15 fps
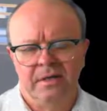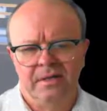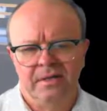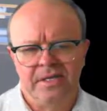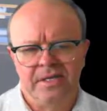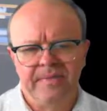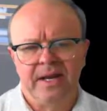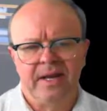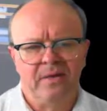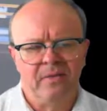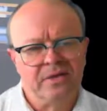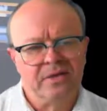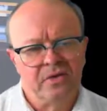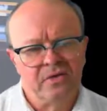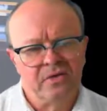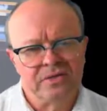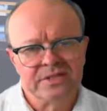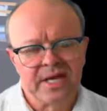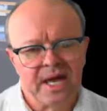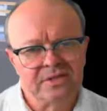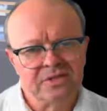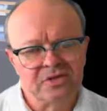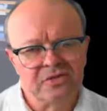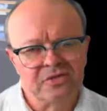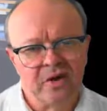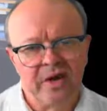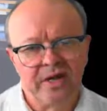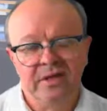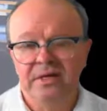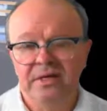typically when your sales are
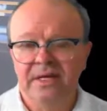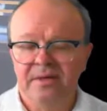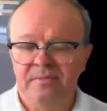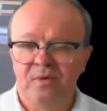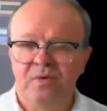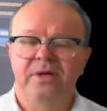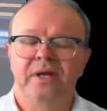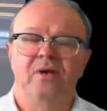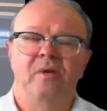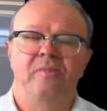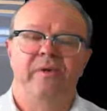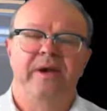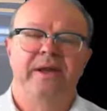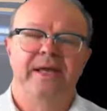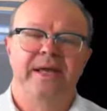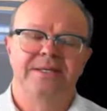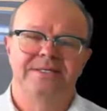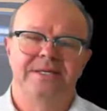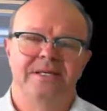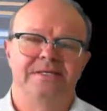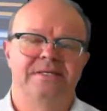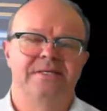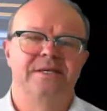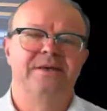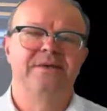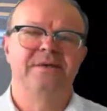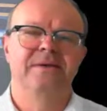growing, you need more net operating assets.